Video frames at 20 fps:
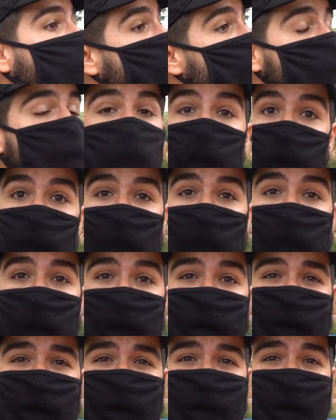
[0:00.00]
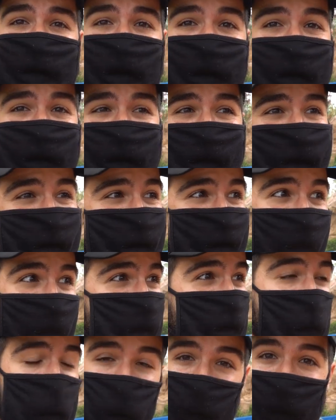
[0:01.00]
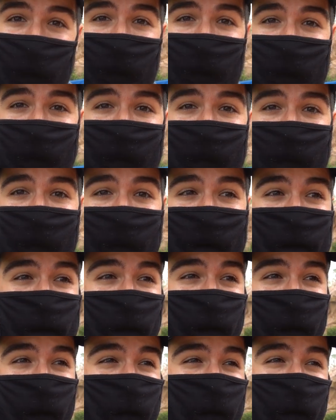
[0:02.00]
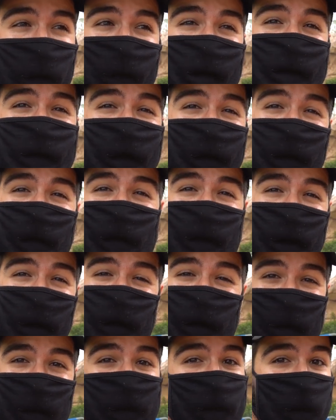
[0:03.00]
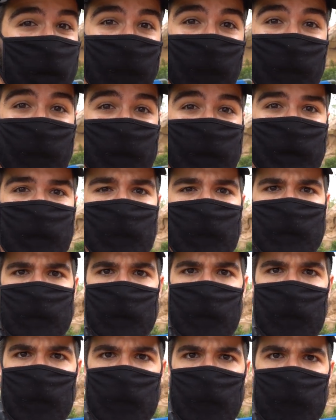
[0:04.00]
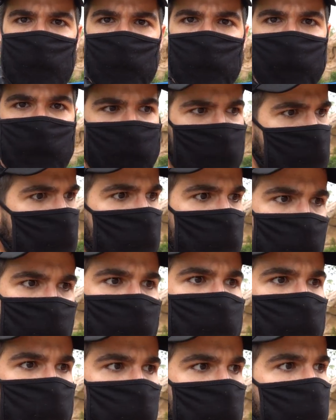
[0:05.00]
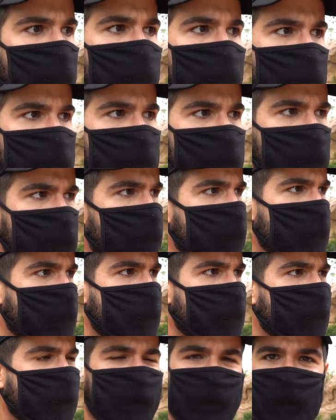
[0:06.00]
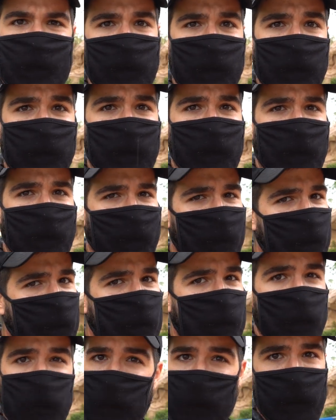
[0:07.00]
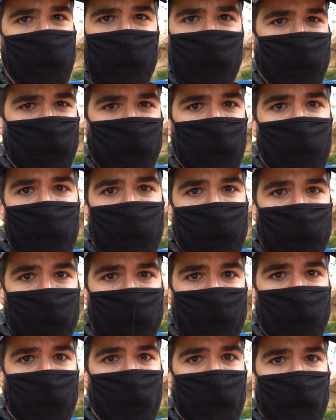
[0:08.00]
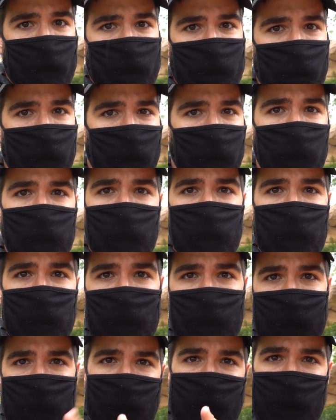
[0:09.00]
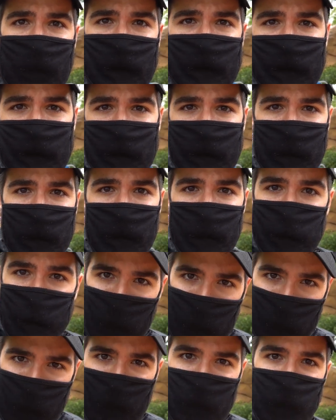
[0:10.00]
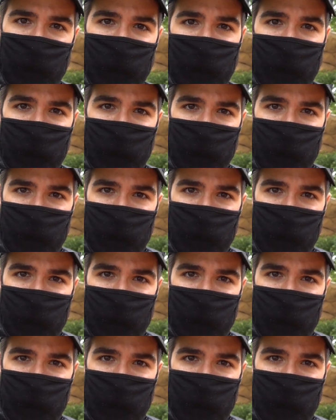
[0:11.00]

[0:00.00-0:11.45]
I wanna show you guys that it's not too bad. And Universal has a lot of different things in place to make people feel comfortable while they're here so you can still enjoy your experience. So let's jump into it.